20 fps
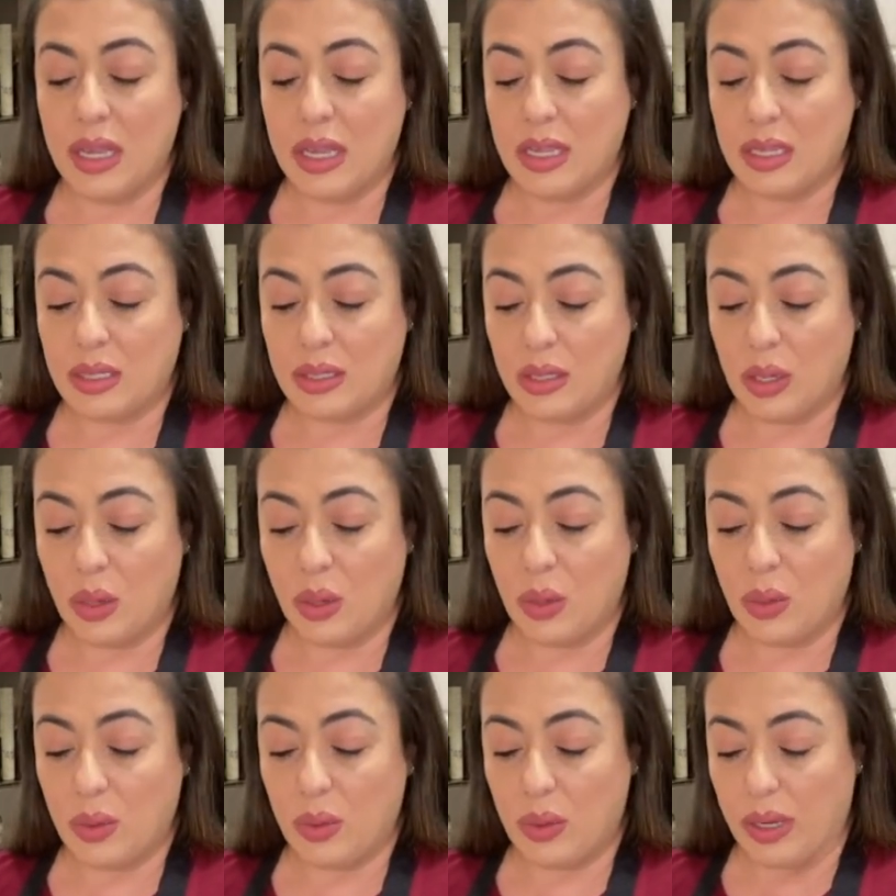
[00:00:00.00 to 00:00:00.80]

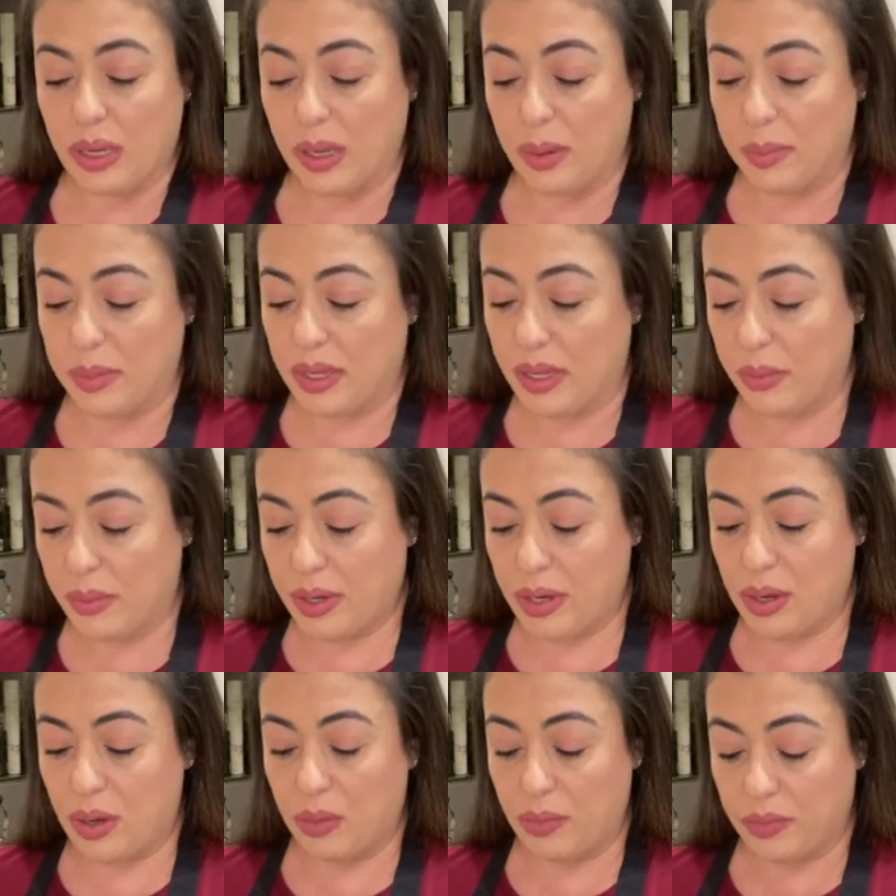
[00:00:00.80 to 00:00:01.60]
So here we
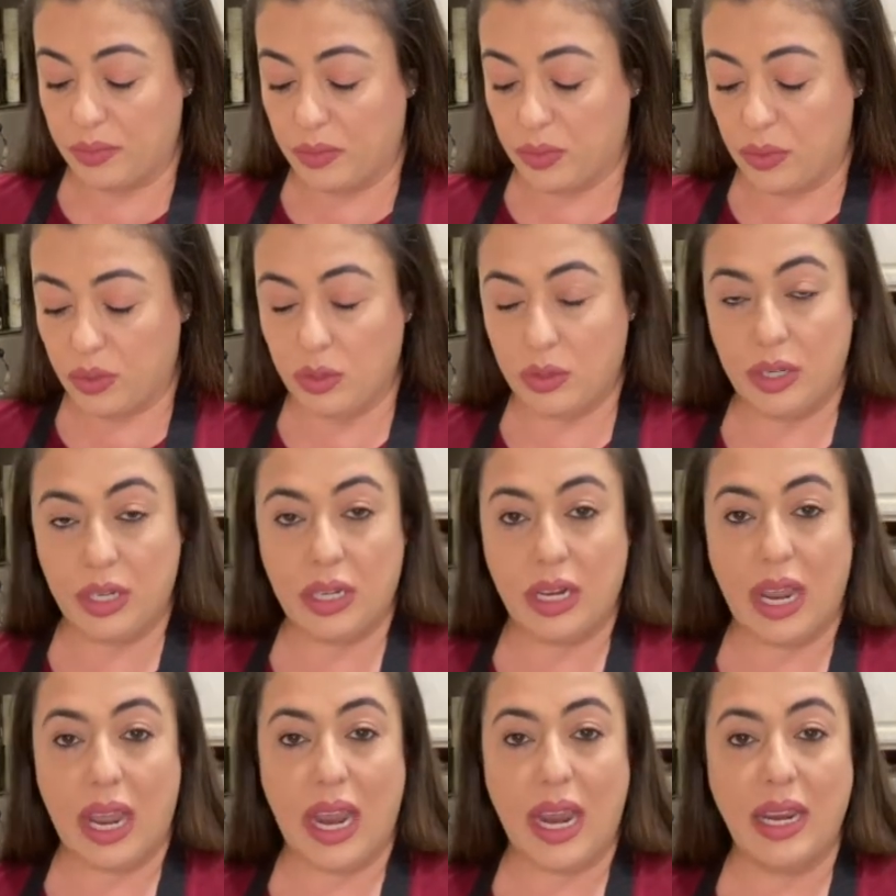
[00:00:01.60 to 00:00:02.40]
go. You need
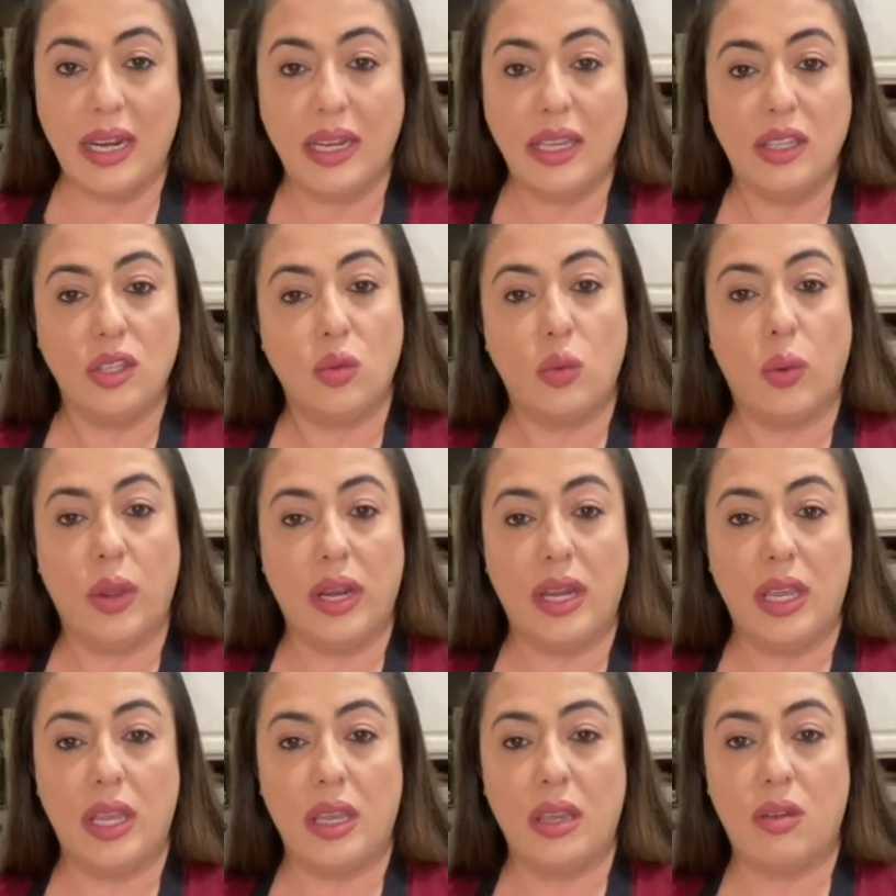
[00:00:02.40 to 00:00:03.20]

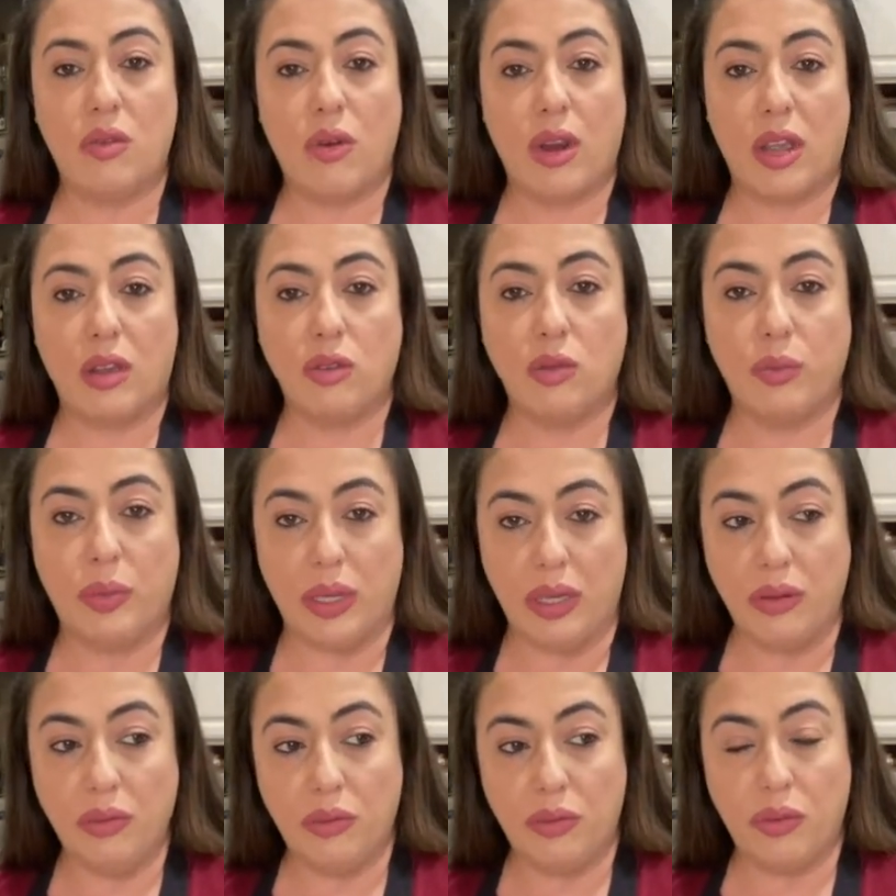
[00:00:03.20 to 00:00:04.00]
80-20 ground
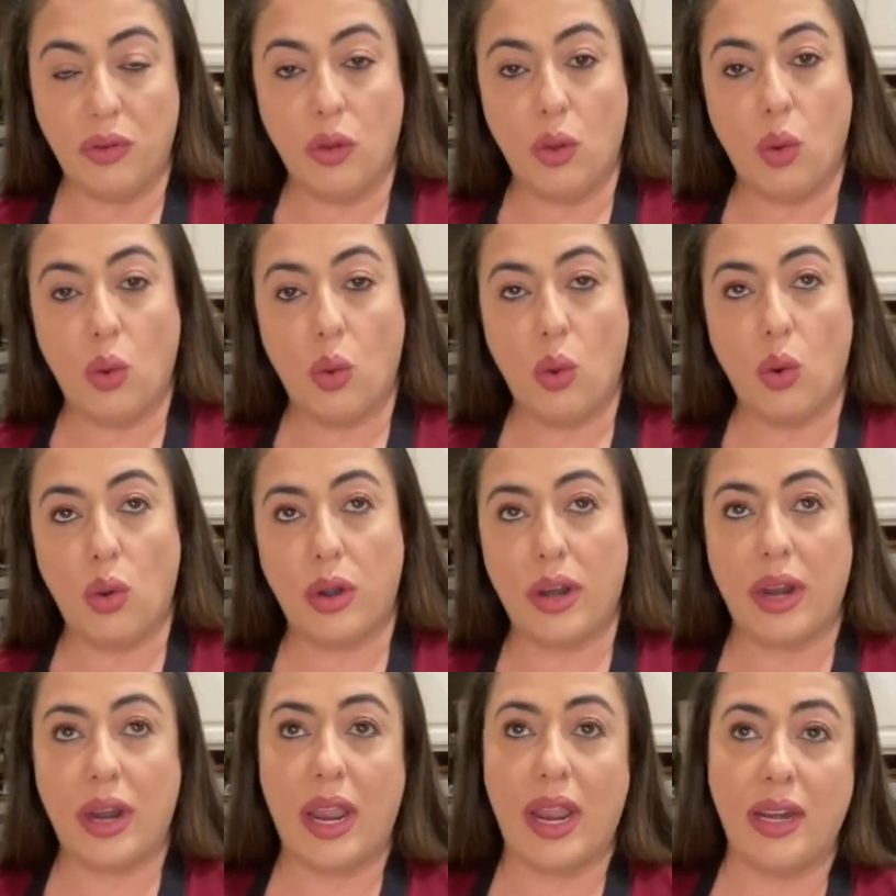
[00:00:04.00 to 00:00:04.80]
beef
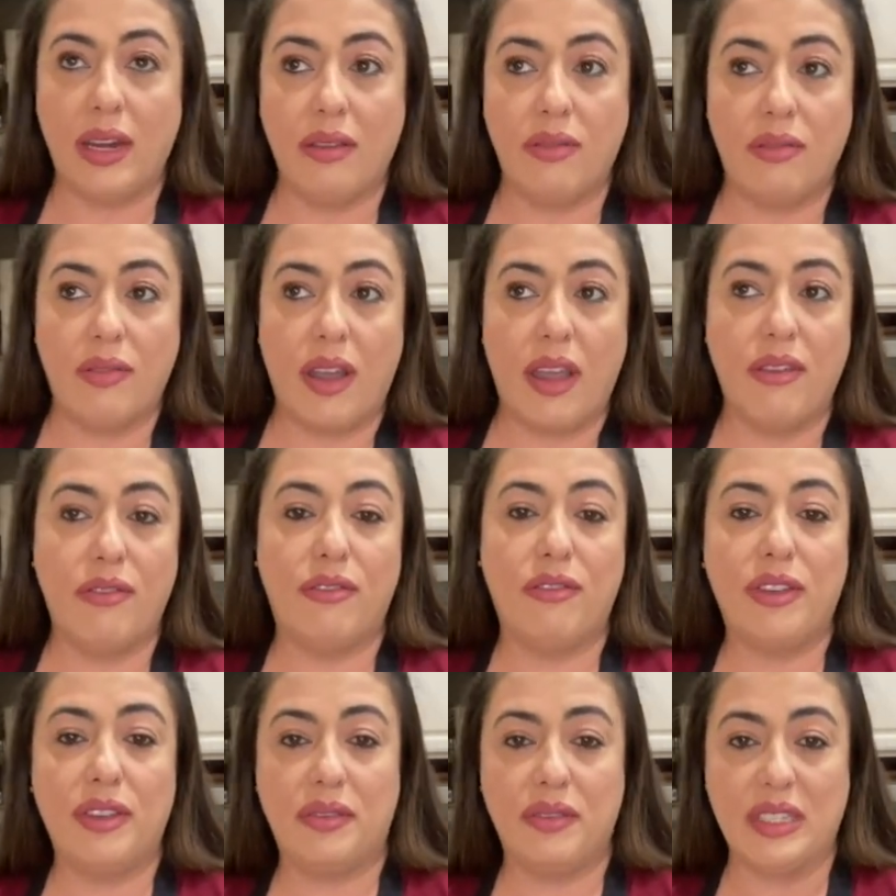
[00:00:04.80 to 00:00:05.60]
or
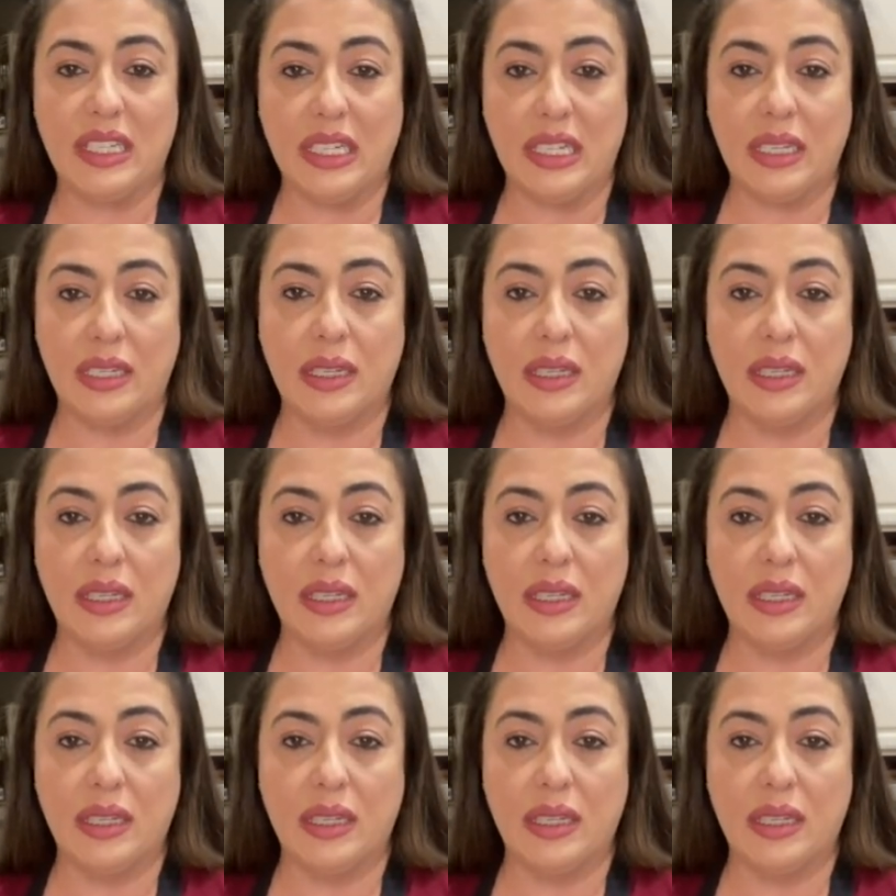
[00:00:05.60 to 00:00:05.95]
85-15.